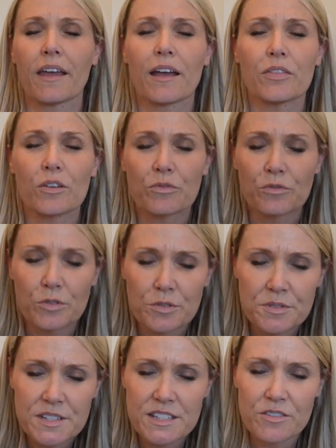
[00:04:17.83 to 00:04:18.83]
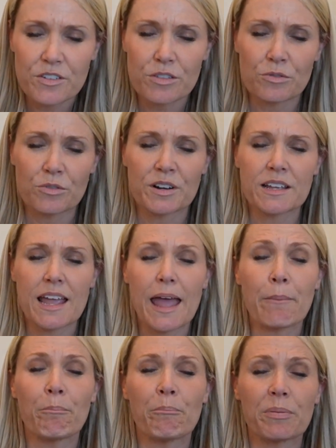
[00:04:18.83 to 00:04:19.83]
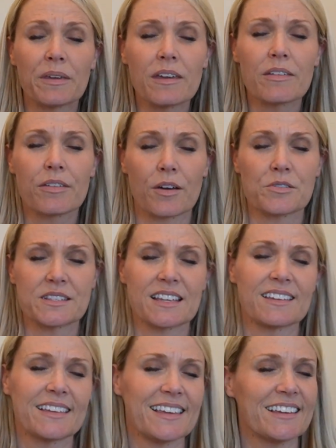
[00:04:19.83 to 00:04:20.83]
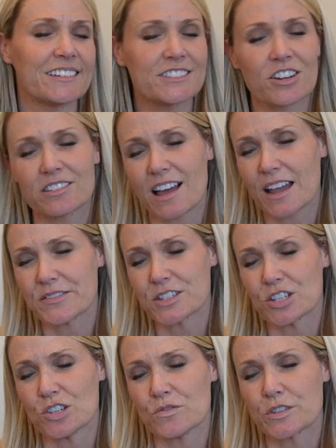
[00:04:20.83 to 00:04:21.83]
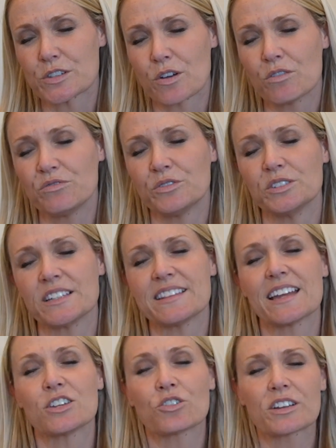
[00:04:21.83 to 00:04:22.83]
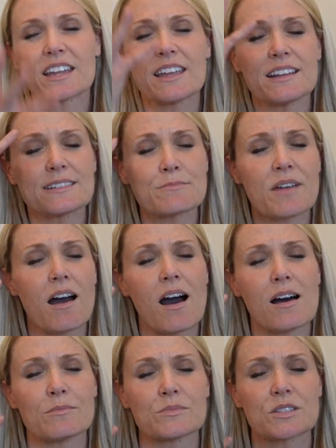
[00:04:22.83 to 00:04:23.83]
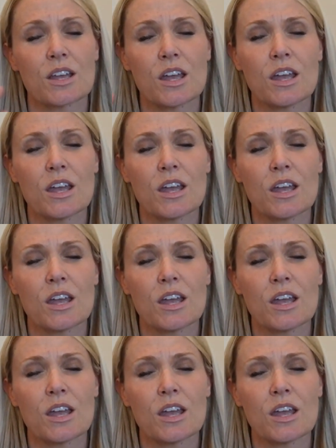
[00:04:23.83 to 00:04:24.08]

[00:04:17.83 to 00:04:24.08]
and the fullness of authority and be those that yield our lives to you so fully that your kingdom comes